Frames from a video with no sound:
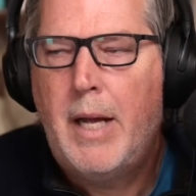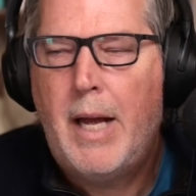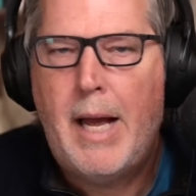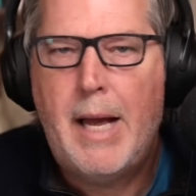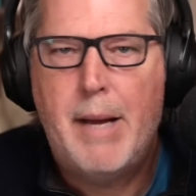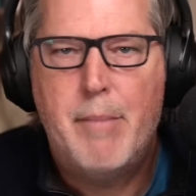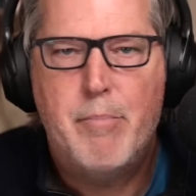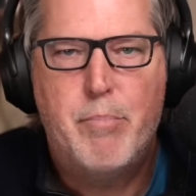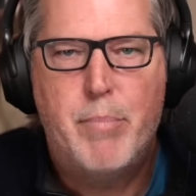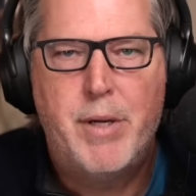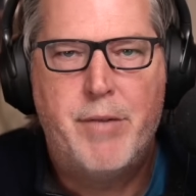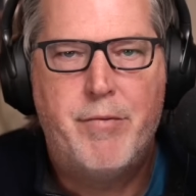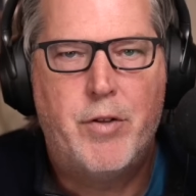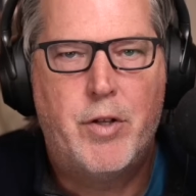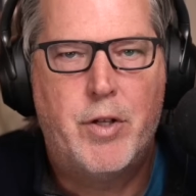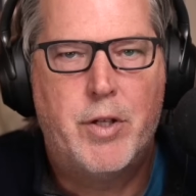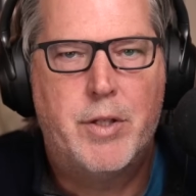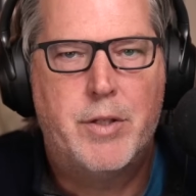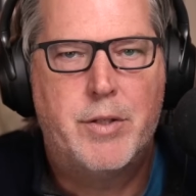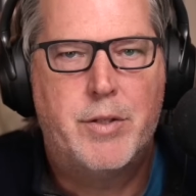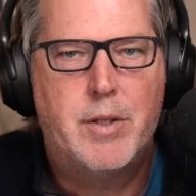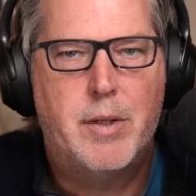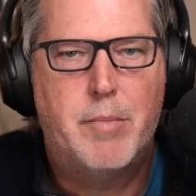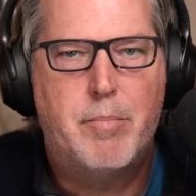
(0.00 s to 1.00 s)

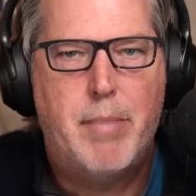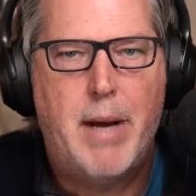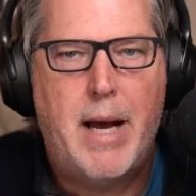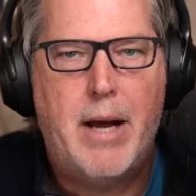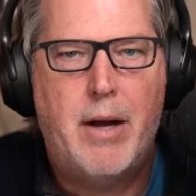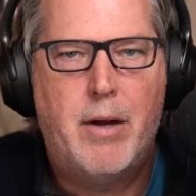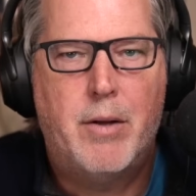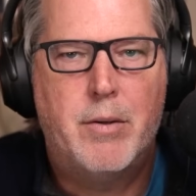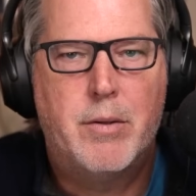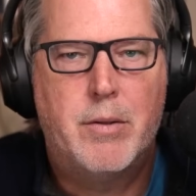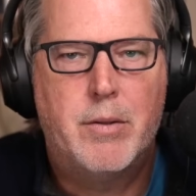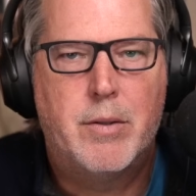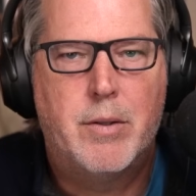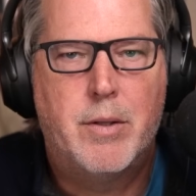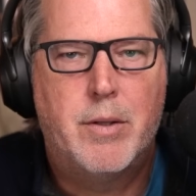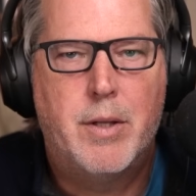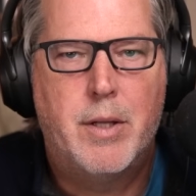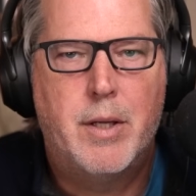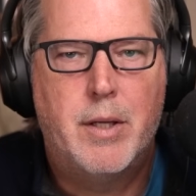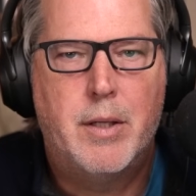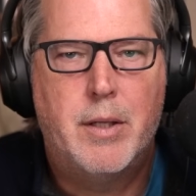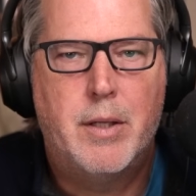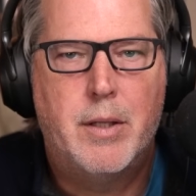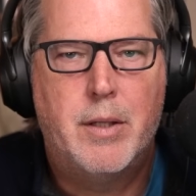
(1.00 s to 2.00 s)
ambivalent about
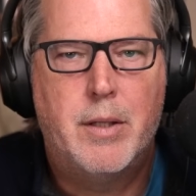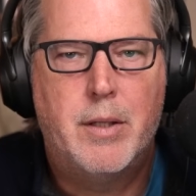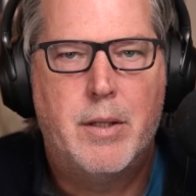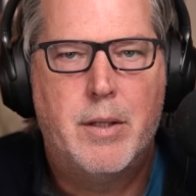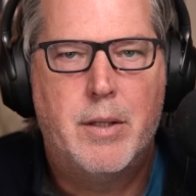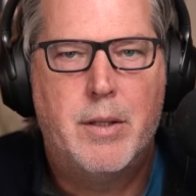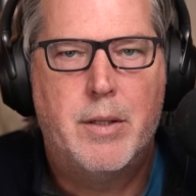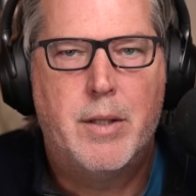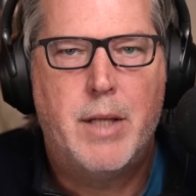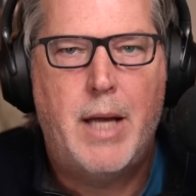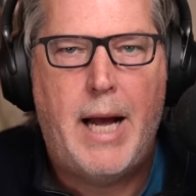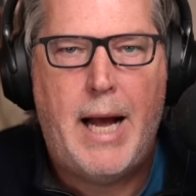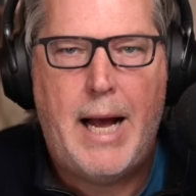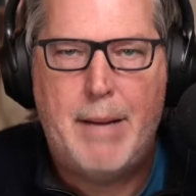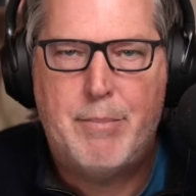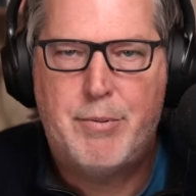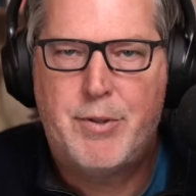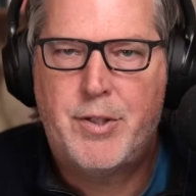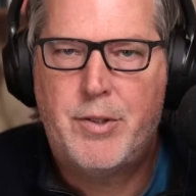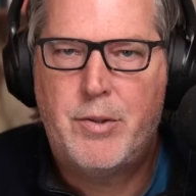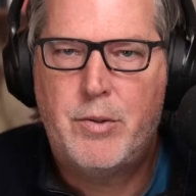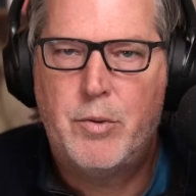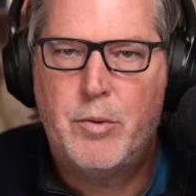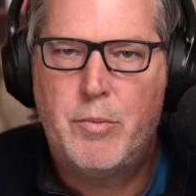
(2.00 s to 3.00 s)
the
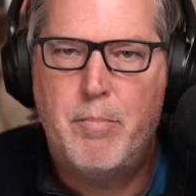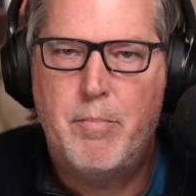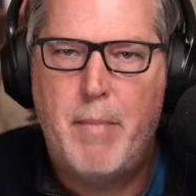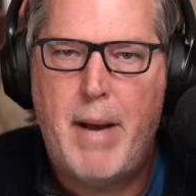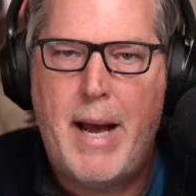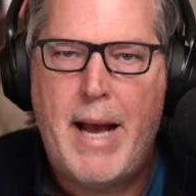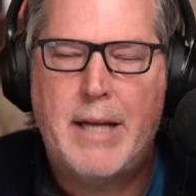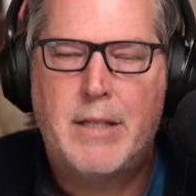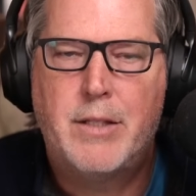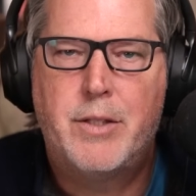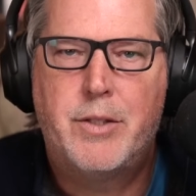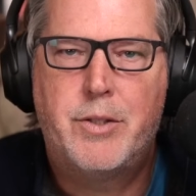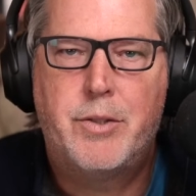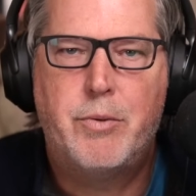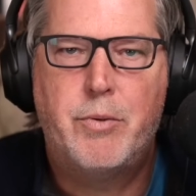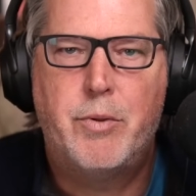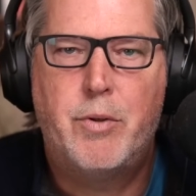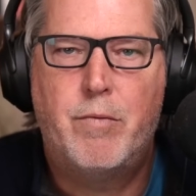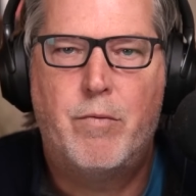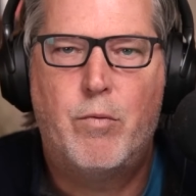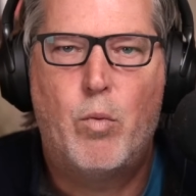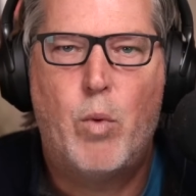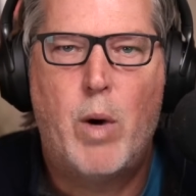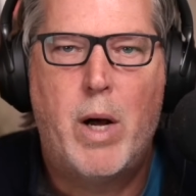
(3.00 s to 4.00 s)
absolute
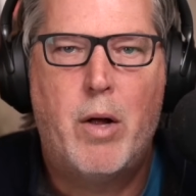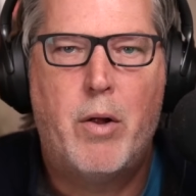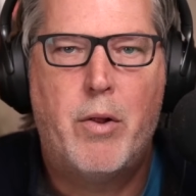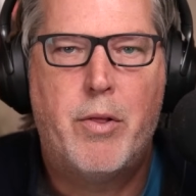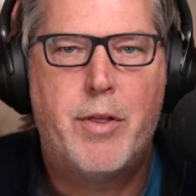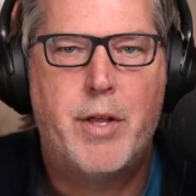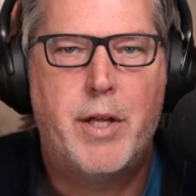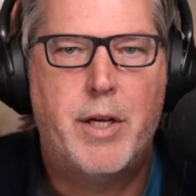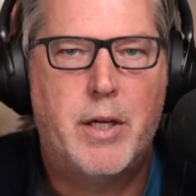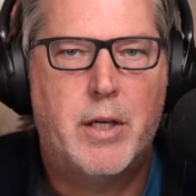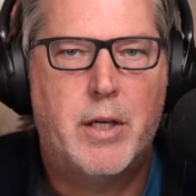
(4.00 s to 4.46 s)
magnitude of wealth in a